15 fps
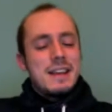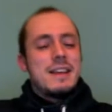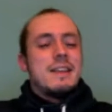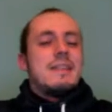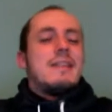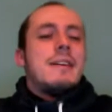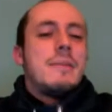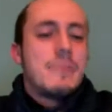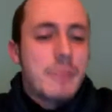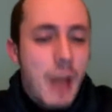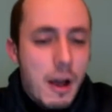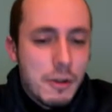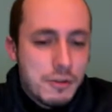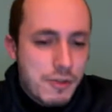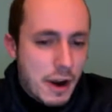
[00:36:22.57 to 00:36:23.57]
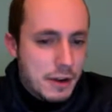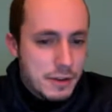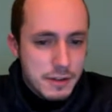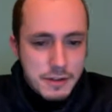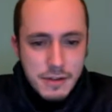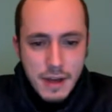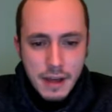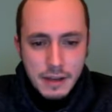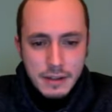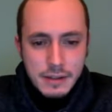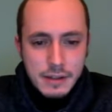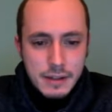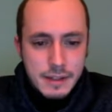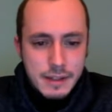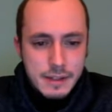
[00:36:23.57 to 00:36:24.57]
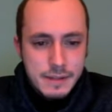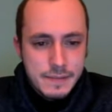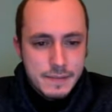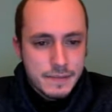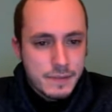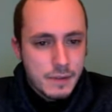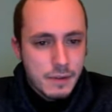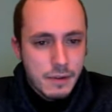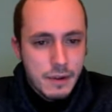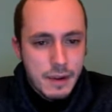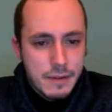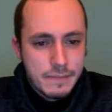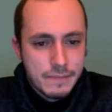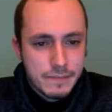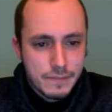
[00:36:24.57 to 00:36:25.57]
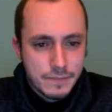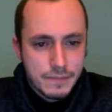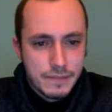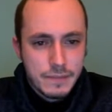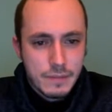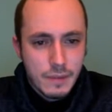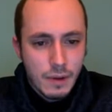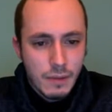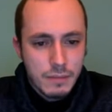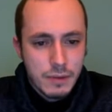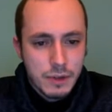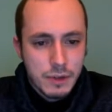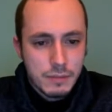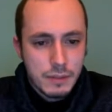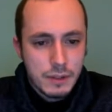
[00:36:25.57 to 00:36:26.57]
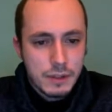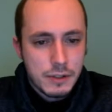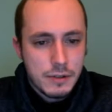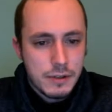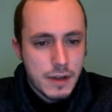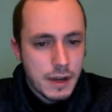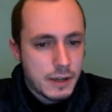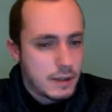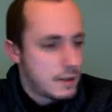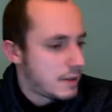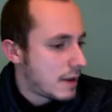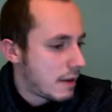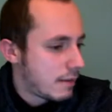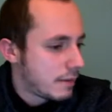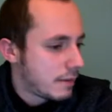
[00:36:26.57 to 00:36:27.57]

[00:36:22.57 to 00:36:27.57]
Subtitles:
Yeah, I'll try to do that at least. Okay. Bishop e2, knight e7.